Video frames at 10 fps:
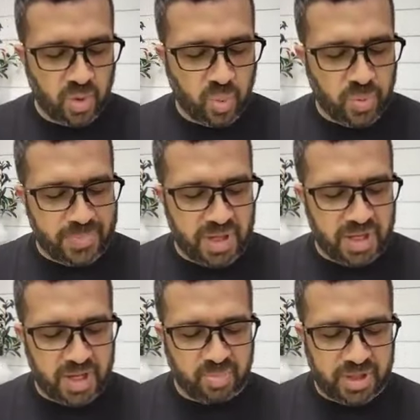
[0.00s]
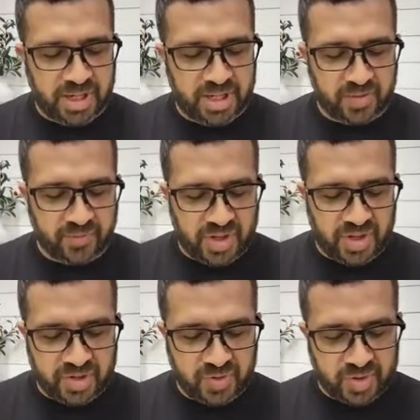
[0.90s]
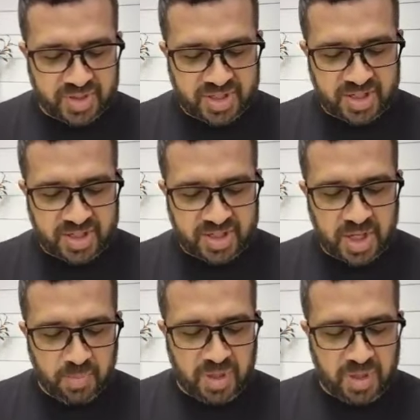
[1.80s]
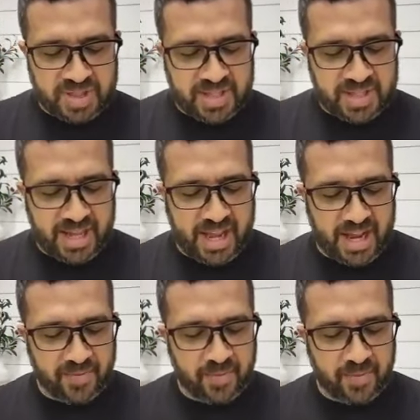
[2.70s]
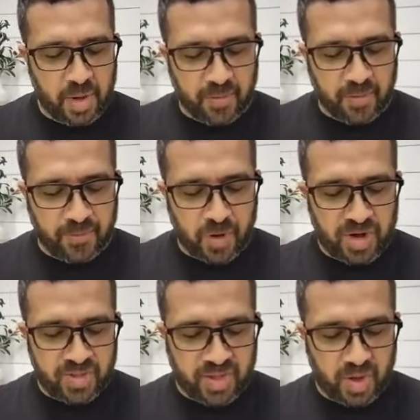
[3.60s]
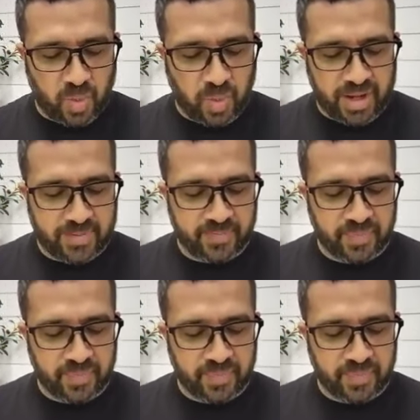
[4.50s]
the weeping and pleading of Israel's sons, because they have perverted their way.